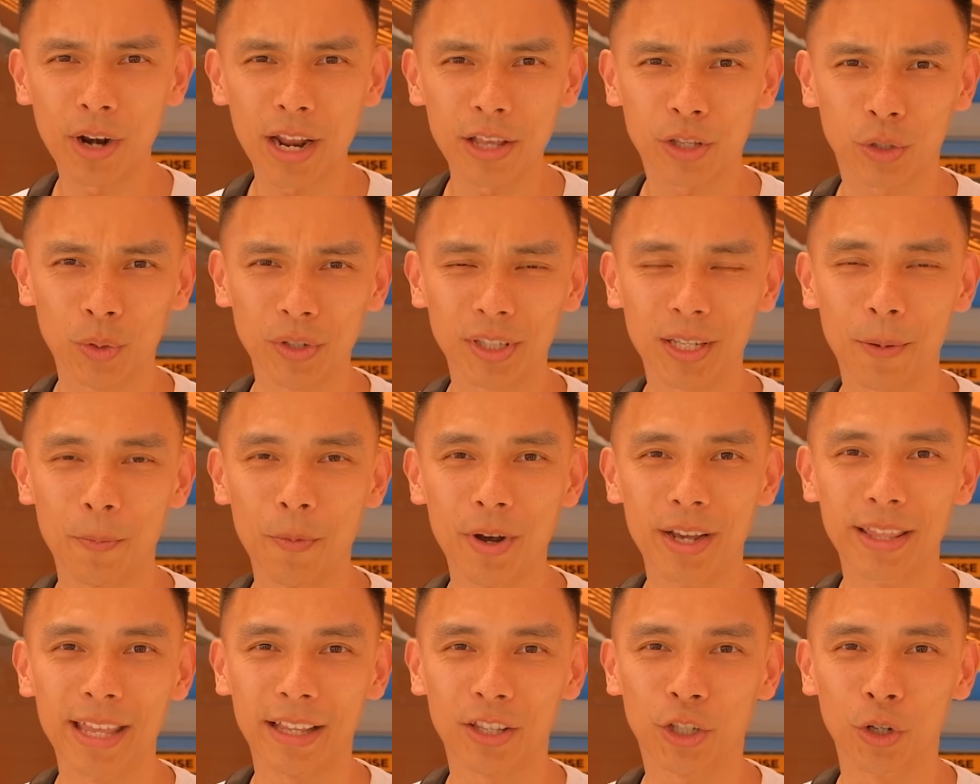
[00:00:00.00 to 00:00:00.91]
I saw
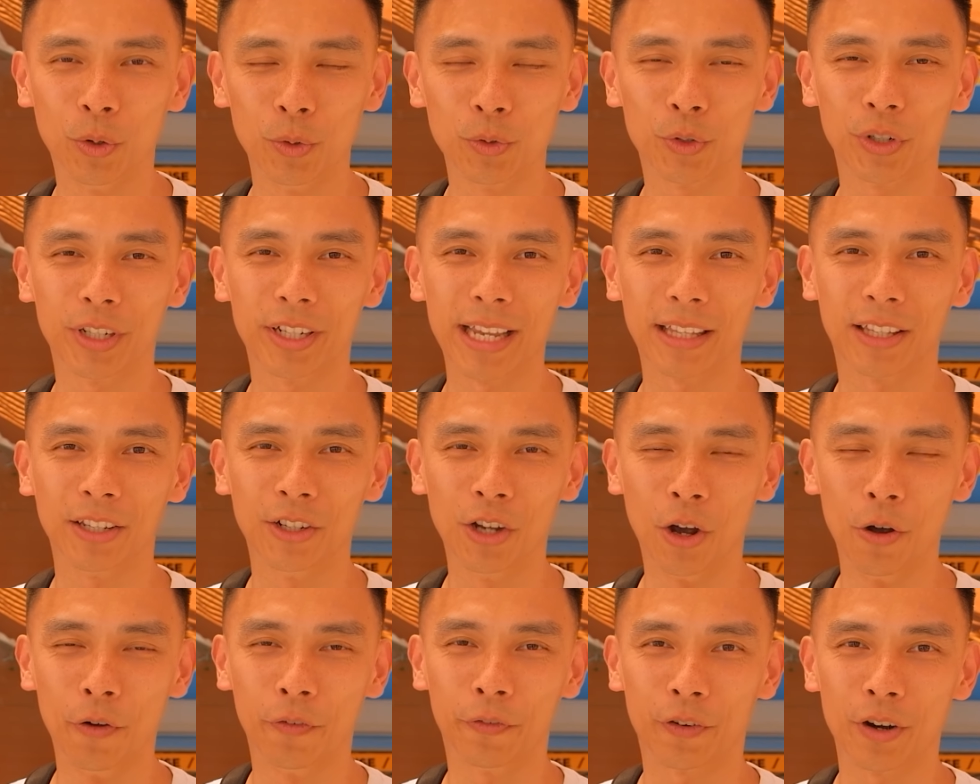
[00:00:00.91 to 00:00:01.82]
somewhere that children get to
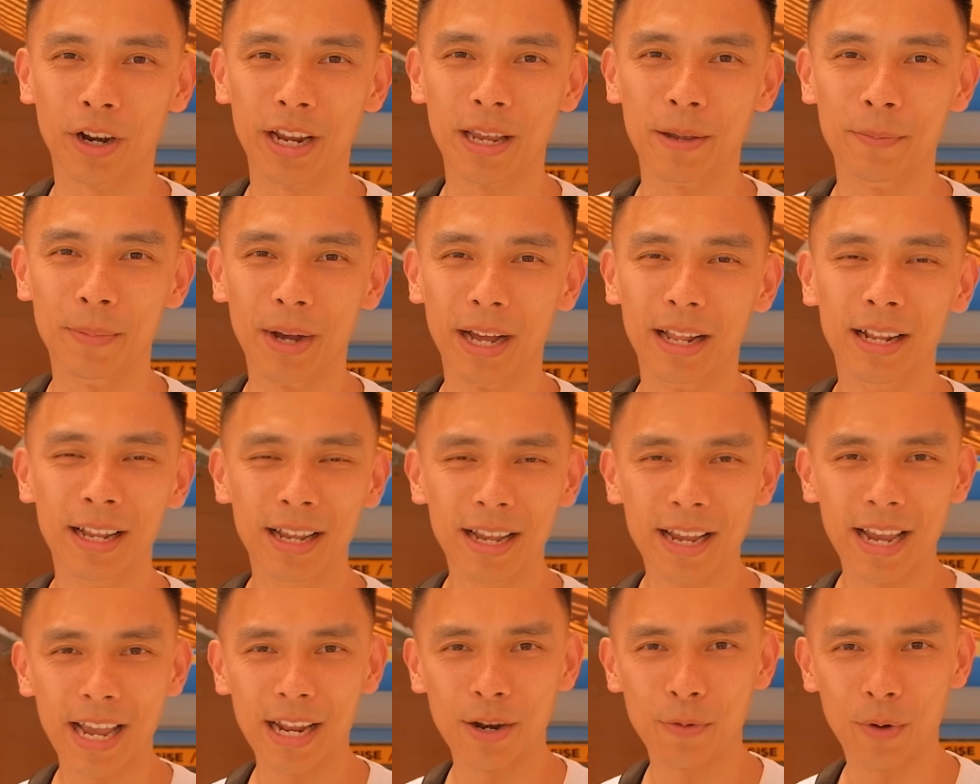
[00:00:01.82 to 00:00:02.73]
go free, but
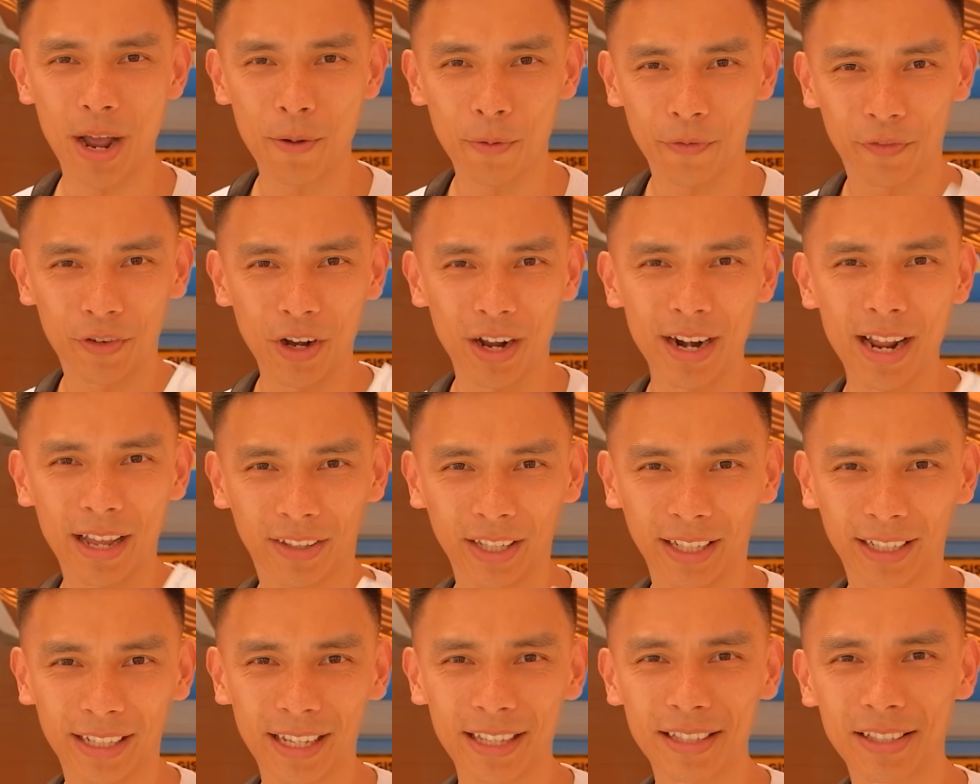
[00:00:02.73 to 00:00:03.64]
anyway, we've got our
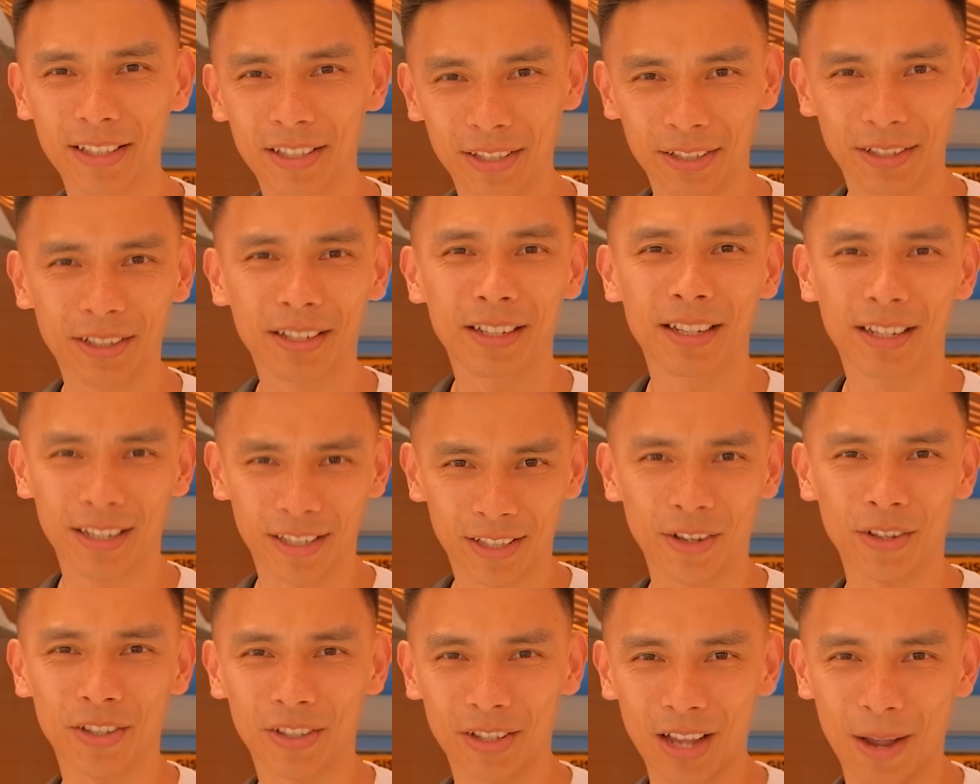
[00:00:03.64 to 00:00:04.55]
tickets,
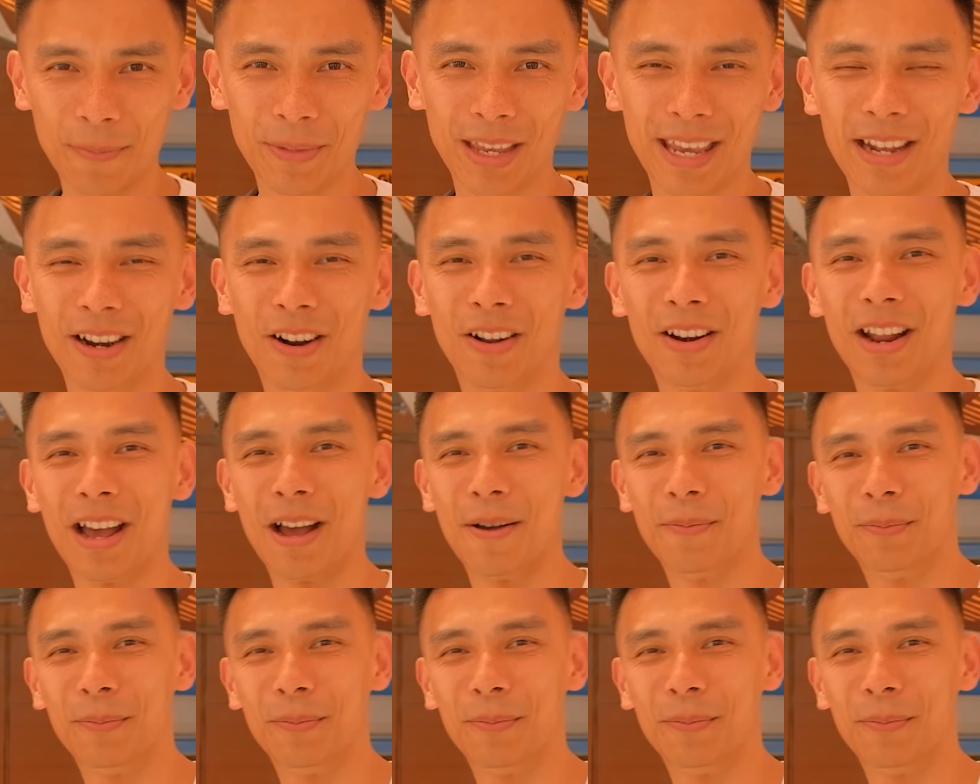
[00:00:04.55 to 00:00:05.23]
so it's time to head on up.